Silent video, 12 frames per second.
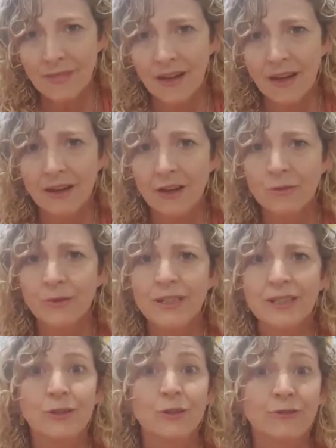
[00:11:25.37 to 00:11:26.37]
And I
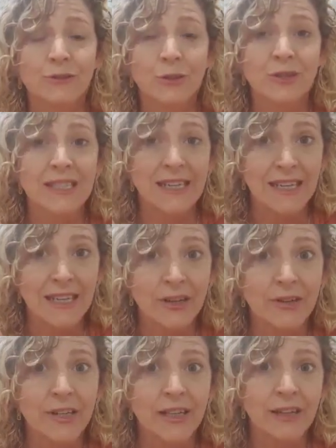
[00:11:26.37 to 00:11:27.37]
really look forward to
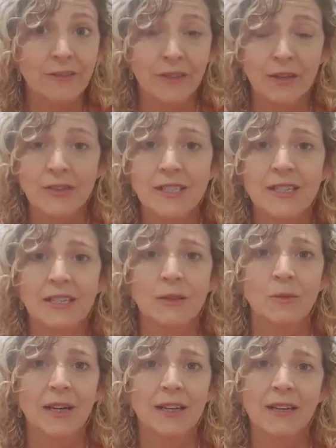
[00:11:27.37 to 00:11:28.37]
hearing, if there is
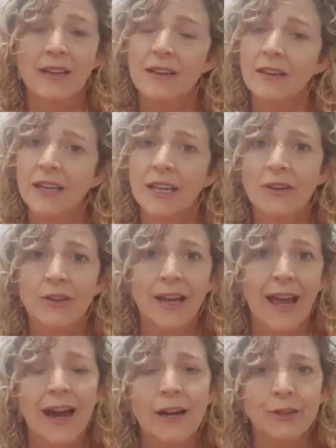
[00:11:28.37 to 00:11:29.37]
anyone, hearing
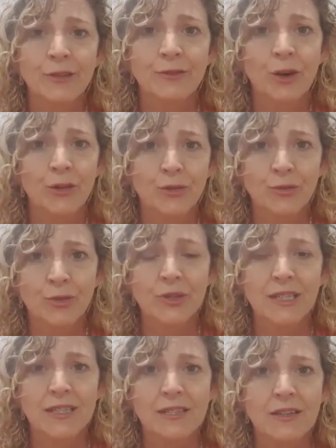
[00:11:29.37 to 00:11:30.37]
how you've got through
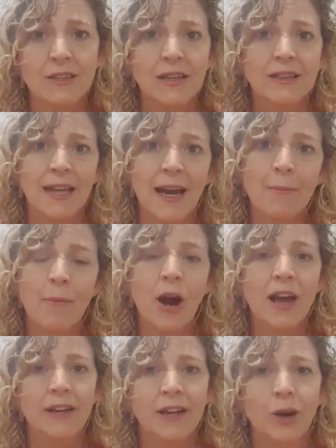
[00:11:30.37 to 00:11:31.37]
this so that
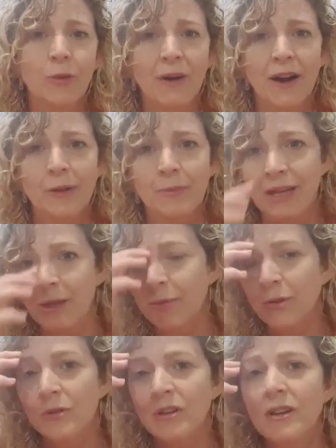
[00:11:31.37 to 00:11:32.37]
might help other
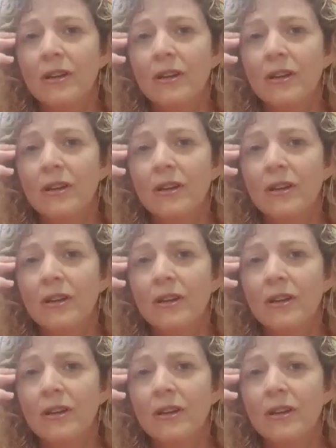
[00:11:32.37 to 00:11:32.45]
people.